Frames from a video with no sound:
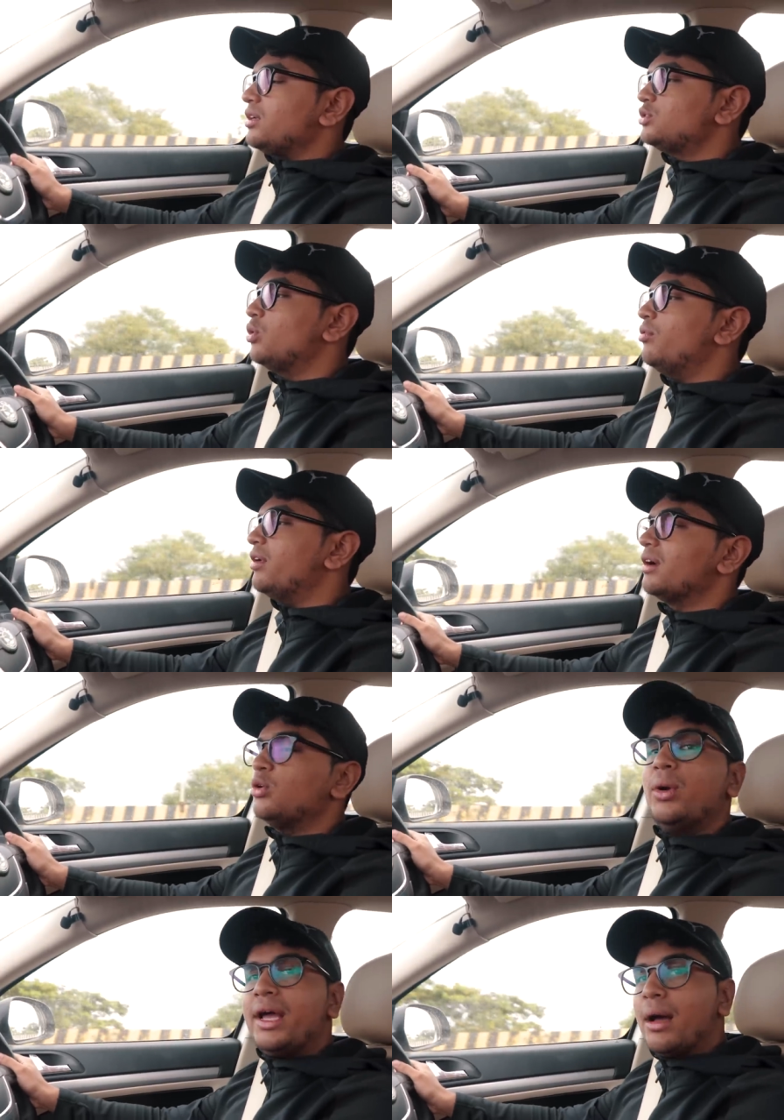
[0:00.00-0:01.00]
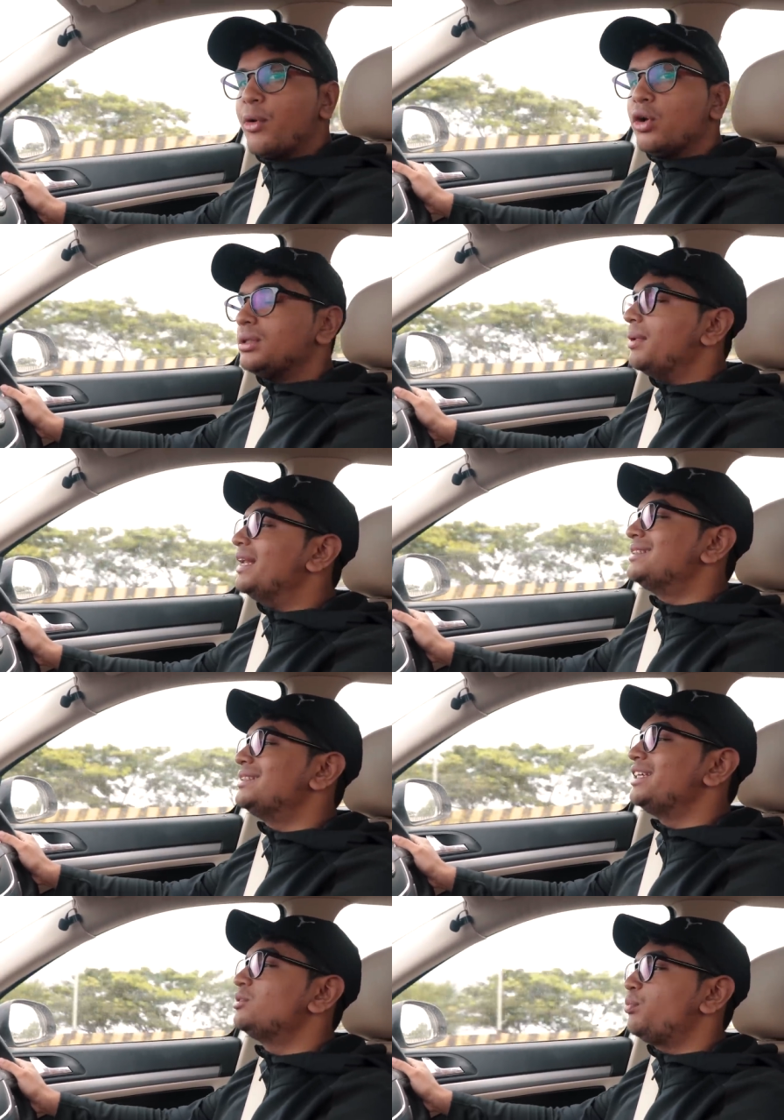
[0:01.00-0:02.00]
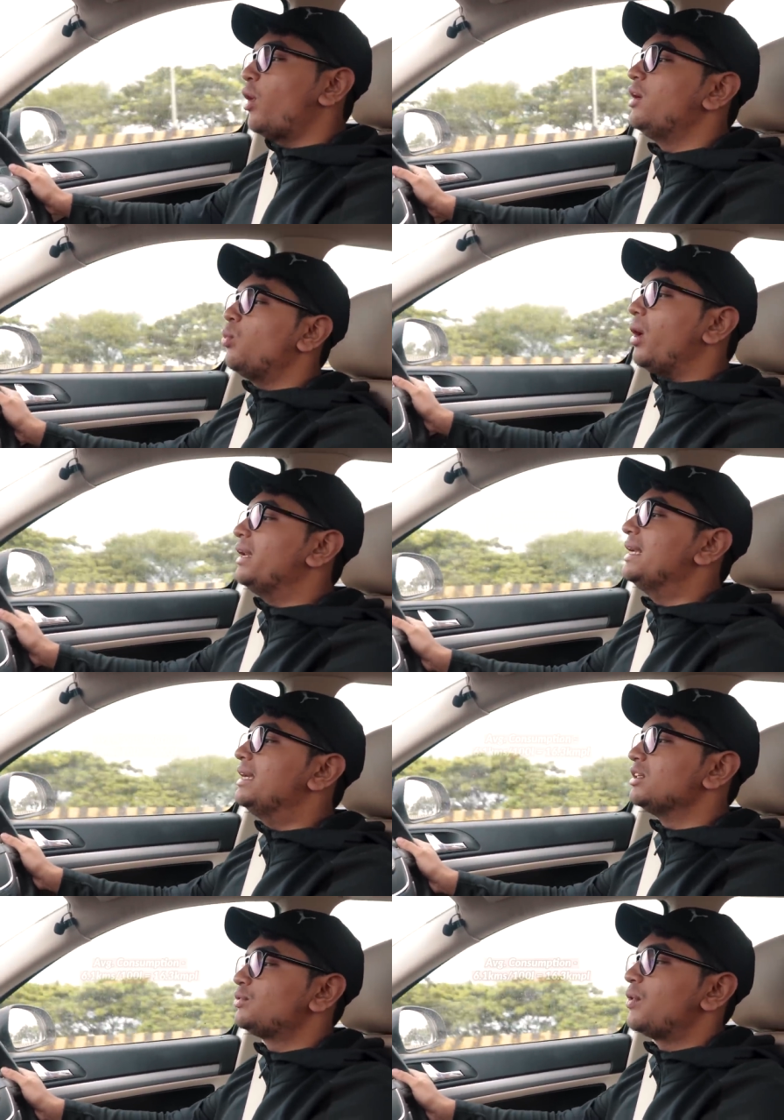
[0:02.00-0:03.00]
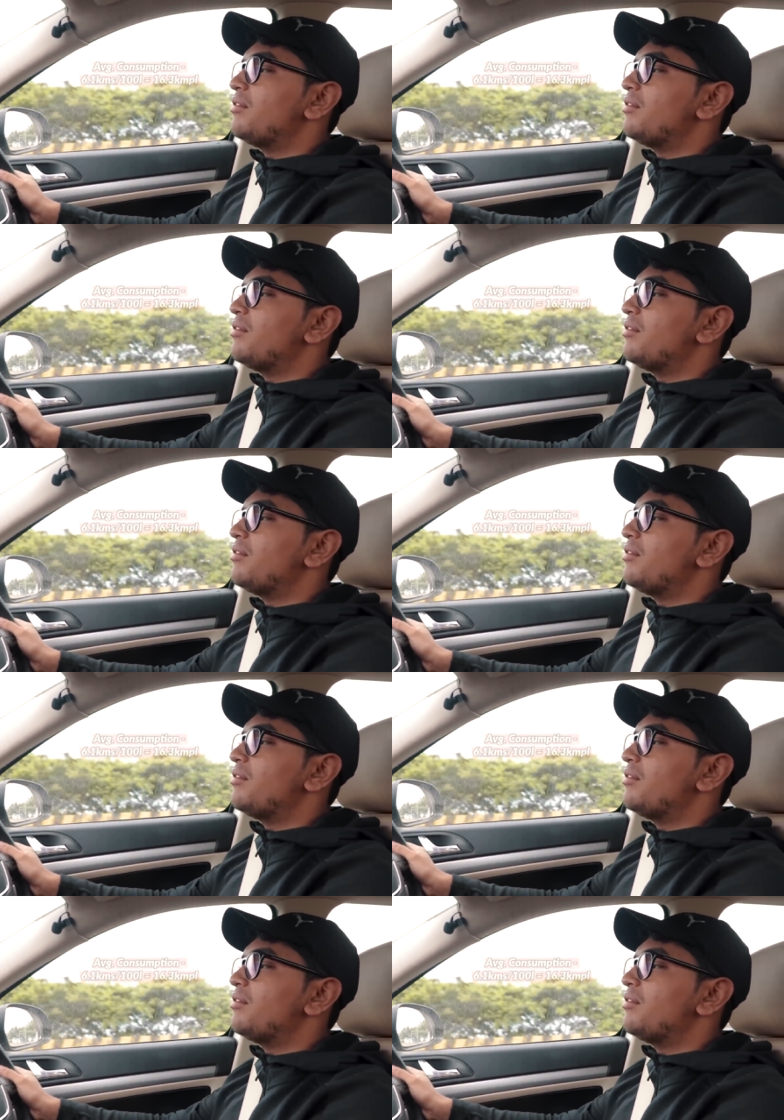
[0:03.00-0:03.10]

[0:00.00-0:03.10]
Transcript: so we're doing approximately six point one liters for